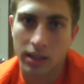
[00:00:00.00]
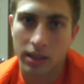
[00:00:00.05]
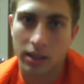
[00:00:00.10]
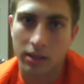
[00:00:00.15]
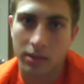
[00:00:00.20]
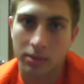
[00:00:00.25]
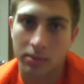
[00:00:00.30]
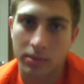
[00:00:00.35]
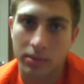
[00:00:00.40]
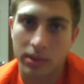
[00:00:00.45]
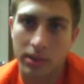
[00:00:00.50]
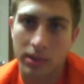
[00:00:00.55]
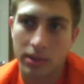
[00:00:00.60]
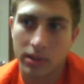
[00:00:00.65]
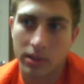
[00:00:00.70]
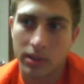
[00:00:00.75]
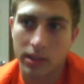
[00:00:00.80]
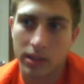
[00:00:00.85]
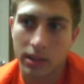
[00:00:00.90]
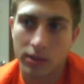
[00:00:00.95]
um
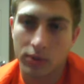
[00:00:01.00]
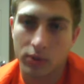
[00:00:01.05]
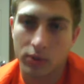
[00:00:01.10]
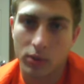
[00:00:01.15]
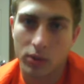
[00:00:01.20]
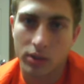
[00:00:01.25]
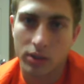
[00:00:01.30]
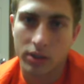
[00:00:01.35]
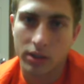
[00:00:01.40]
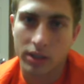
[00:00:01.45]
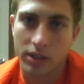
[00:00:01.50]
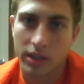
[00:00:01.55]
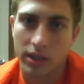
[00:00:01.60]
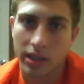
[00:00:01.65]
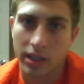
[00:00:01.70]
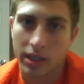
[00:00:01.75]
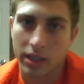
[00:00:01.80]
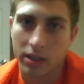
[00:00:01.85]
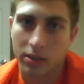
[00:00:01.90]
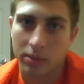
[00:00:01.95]
how fortunate
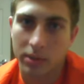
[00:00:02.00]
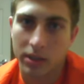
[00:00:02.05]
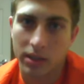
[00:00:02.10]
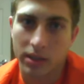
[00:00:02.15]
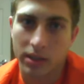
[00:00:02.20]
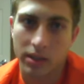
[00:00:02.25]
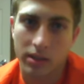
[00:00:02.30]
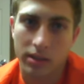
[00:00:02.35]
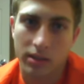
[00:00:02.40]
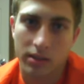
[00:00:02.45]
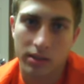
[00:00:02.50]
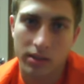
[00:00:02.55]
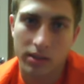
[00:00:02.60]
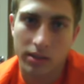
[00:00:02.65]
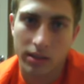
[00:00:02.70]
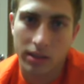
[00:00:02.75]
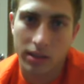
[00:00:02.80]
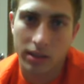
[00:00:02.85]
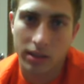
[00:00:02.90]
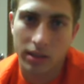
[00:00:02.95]
I am and
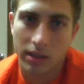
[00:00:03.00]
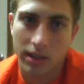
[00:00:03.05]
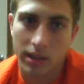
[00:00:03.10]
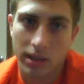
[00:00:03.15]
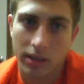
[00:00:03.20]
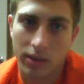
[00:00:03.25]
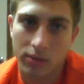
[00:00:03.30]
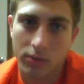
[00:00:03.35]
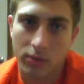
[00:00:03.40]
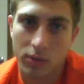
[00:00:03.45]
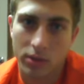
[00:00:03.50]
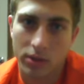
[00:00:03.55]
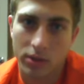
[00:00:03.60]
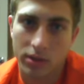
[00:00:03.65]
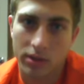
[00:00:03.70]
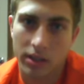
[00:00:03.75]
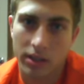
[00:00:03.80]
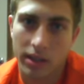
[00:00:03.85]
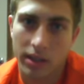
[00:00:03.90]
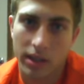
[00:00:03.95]
how
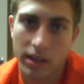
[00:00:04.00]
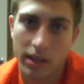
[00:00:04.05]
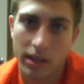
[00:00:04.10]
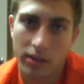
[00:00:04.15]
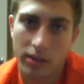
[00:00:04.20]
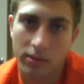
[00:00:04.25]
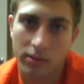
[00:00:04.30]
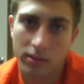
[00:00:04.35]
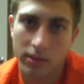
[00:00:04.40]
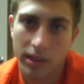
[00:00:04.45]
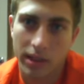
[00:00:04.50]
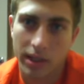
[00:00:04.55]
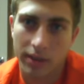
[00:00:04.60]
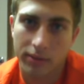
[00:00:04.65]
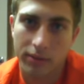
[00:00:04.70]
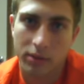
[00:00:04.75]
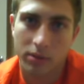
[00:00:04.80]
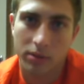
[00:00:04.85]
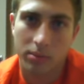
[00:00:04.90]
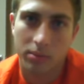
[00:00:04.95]
fortunate I, I don't
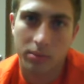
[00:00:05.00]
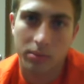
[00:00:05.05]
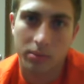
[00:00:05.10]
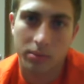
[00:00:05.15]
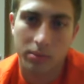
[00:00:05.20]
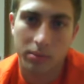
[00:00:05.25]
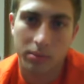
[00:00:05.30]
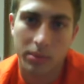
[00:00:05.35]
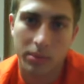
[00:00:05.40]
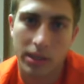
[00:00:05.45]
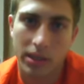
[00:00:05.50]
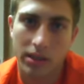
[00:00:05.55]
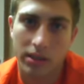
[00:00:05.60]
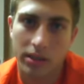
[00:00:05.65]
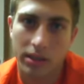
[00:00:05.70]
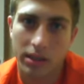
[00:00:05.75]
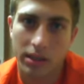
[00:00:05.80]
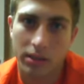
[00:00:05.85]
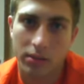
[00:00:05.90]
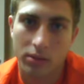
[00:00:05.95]
have to be
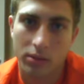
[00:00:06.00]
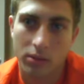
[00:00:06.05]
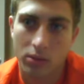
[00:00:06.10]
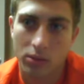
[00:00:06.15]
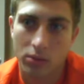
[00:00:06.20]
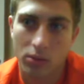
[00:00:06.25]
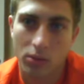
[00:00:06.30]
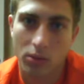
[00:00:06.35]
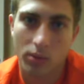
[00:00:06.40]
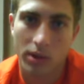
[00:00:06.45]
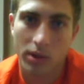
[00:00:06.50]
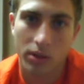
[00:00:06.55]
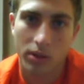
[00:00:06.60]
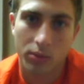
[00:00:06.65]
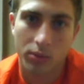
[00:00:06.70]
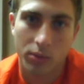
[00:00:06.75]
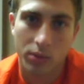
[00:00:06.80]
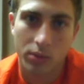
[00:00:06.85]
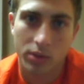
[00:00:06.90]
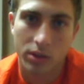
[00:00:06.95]
like roll around a
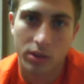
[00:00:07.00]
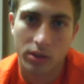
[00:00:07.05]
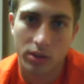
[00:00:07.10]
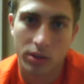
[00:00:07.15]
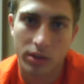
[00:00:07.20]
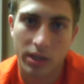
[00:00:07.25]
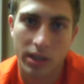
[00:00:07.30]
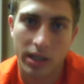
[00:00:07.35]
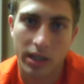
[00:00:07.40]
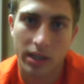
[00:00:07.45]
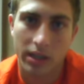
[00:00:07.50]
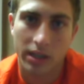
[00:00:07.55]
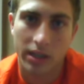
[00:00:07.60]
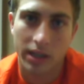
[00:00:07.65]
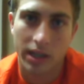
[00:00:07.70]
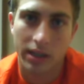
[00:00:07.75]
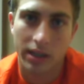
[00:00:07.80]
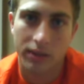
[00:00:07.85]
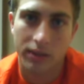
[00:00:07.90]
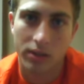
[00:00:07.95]
wheelchair all day and I
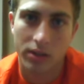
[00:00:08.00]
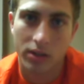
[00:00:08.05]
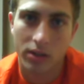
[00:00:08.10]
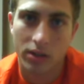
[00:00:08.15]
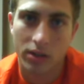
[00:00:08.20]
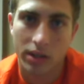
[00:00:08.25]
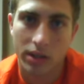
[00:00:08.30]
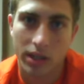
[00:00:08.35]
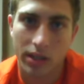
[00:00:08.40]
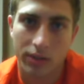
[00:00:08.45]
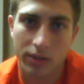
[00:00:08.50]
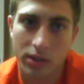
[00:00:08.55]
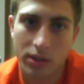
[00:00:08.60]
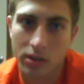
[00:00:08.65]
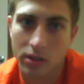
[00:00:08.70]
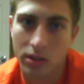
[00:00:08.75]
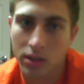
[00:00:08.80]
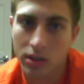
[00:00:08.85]
can't even talk. after